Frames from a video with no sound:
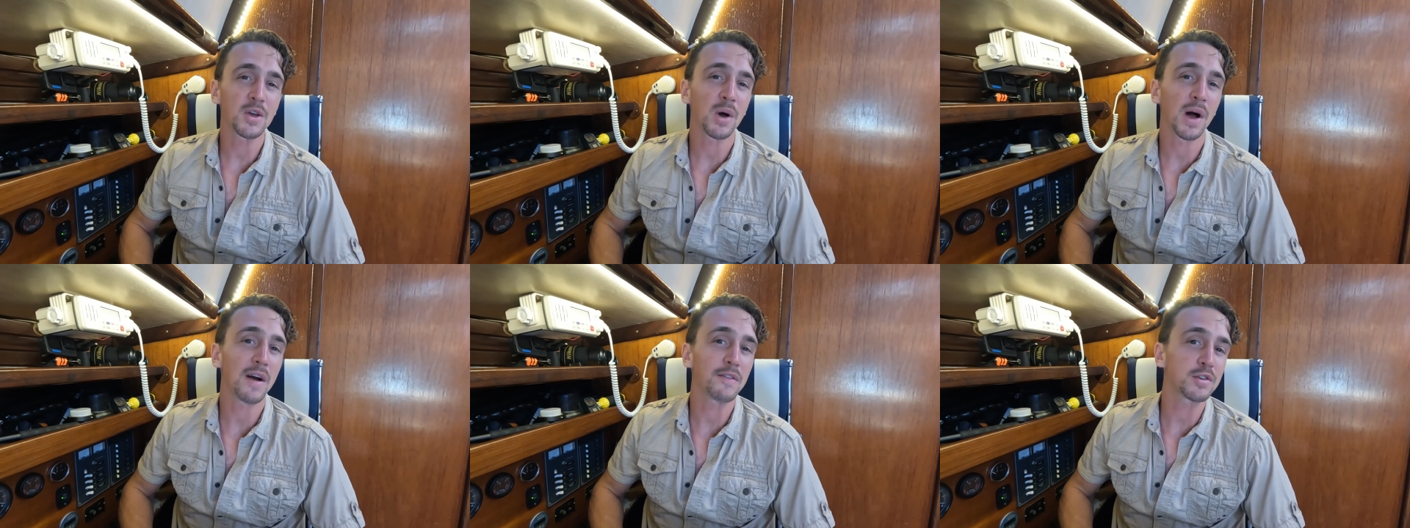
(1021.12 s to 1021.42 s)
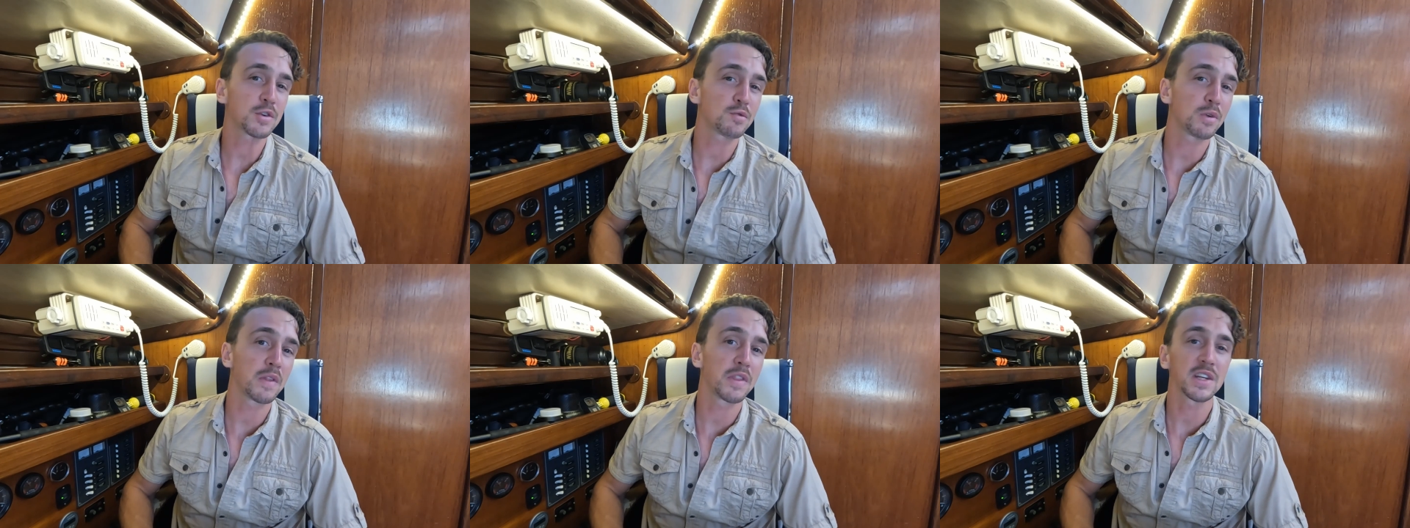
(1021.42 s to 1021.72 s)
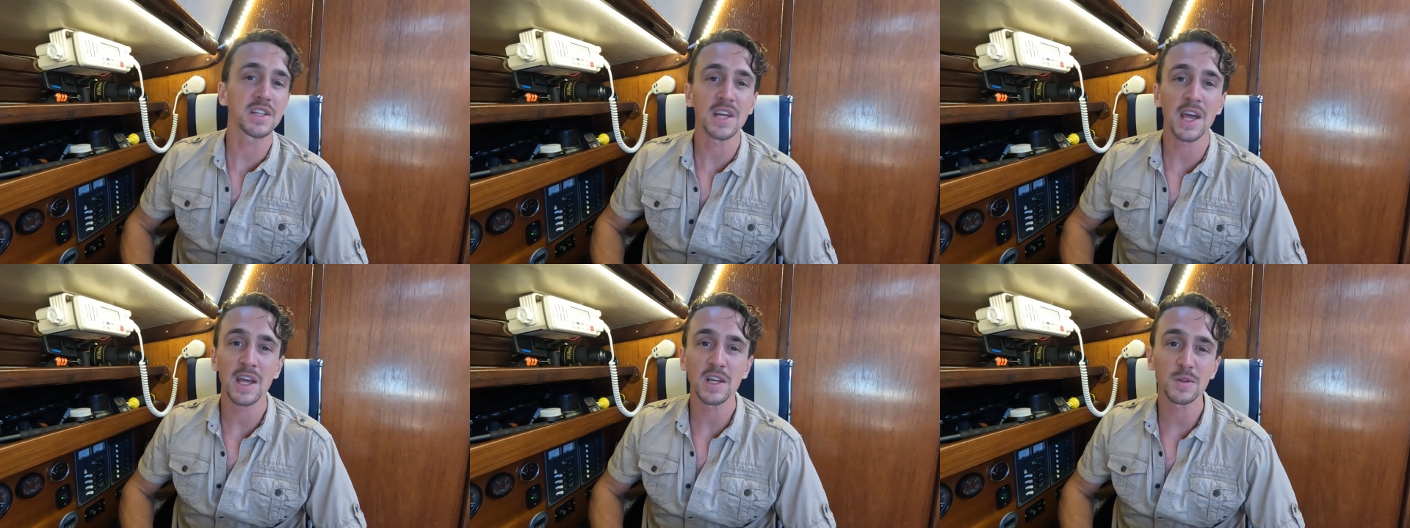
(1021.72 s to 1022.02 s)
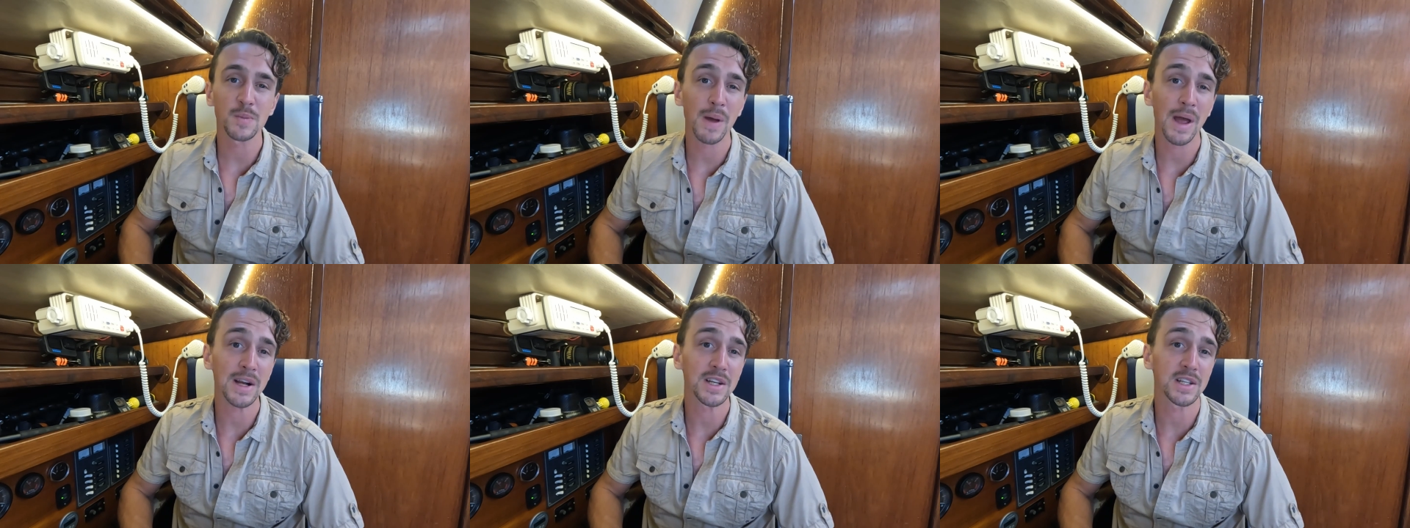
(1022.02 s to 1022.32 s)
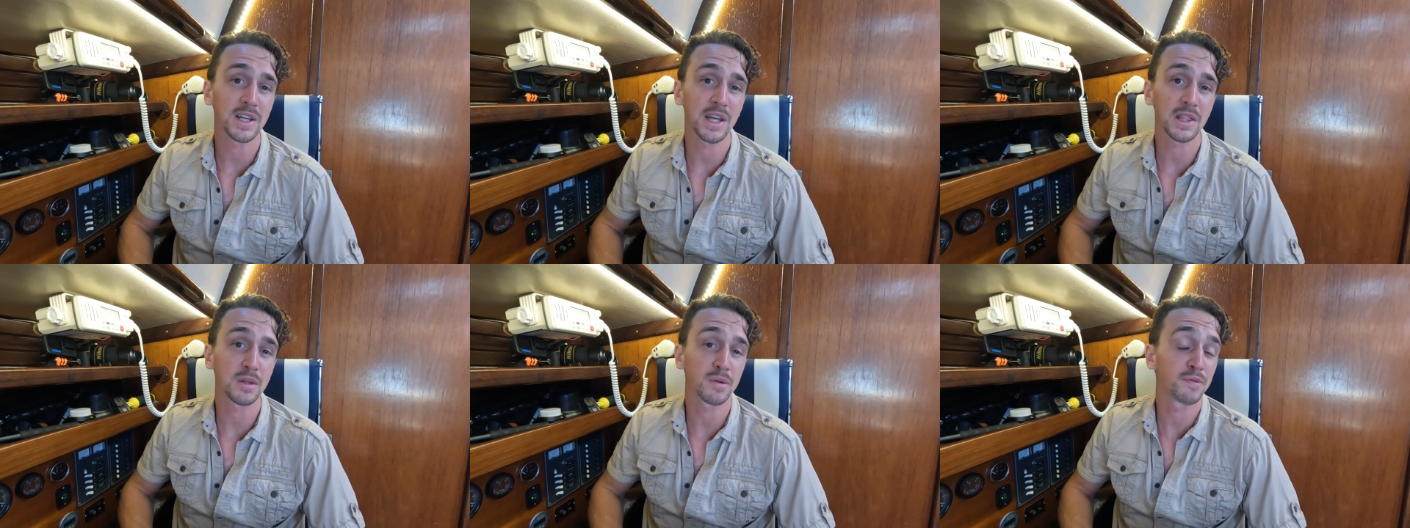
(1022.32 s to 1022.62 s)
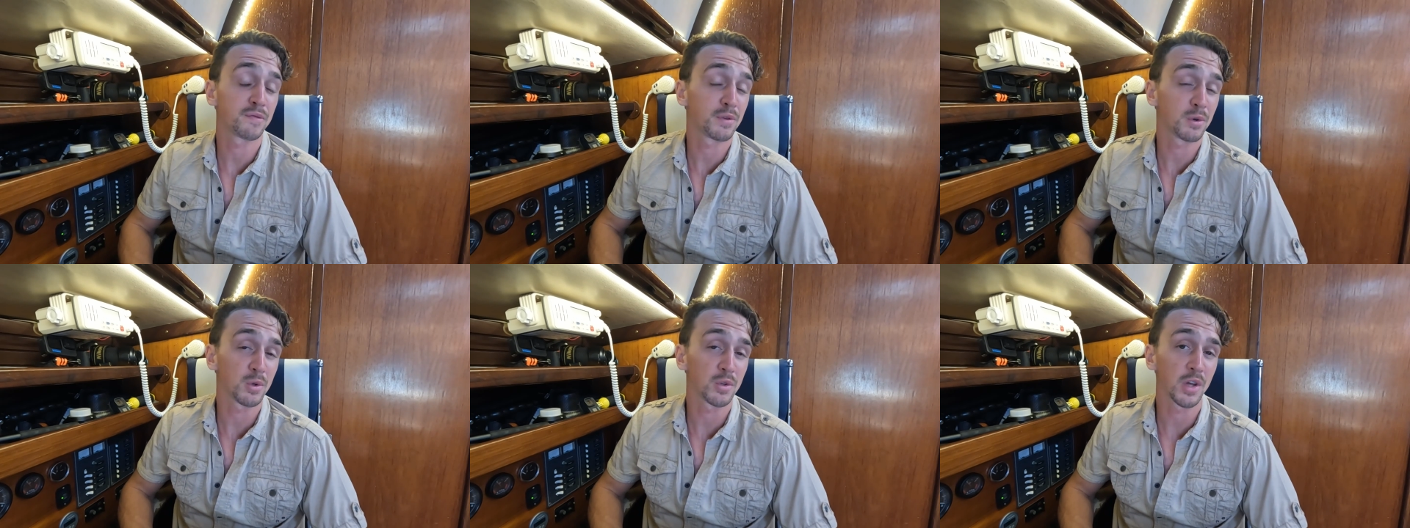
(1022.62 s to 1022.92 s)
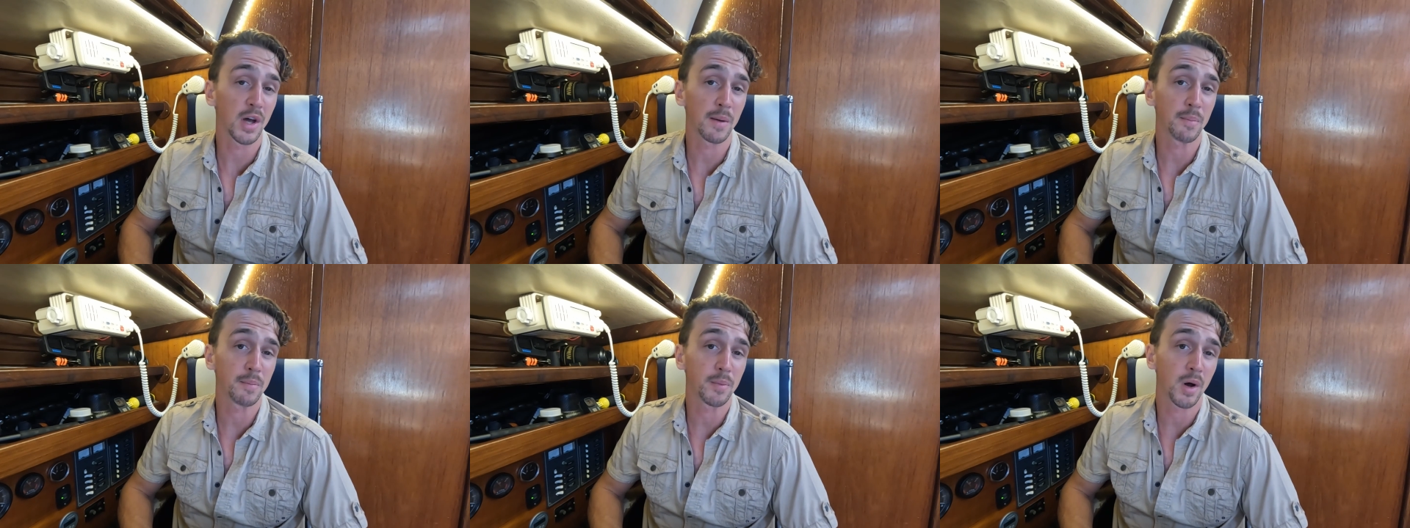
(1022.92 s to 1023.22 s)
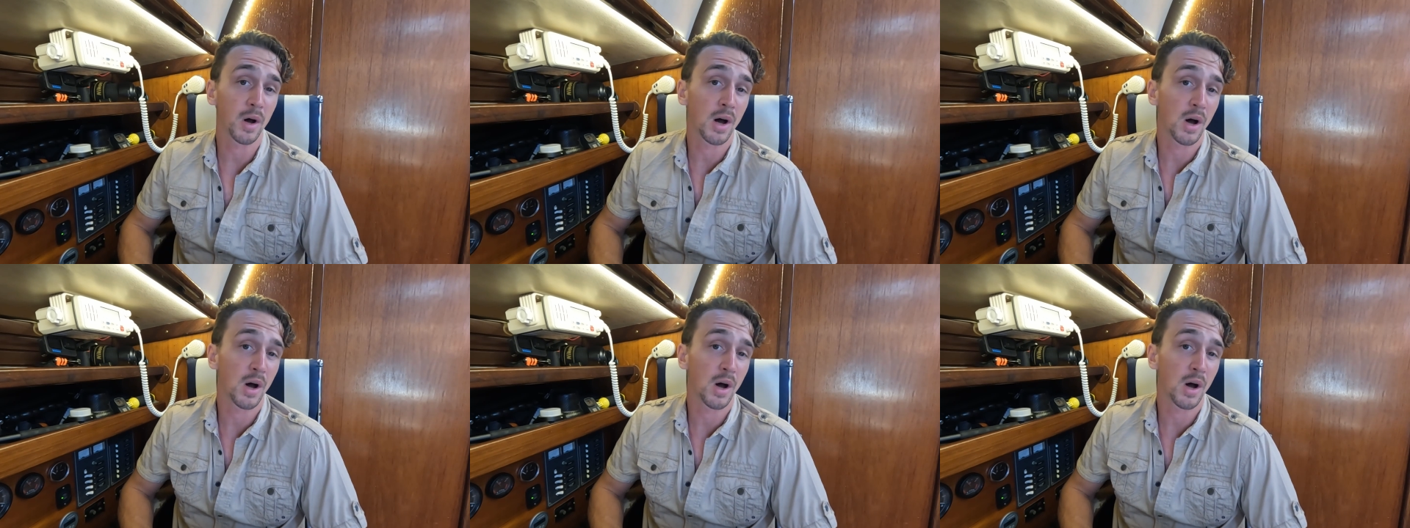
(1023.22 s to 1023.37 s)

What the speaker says: you'll have to run the tanks back to get them filled up